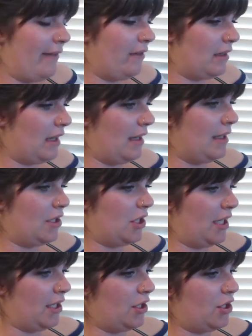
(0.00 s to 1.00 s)
haven't gotten a
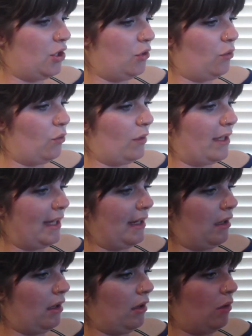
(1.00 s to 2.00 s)
chance to get it
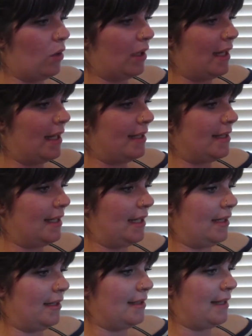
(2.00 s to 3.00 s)
all organized
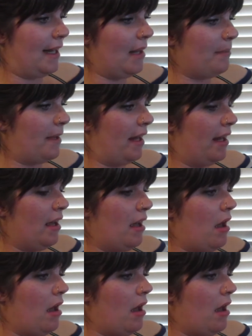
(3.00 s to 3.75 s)
and set up yet,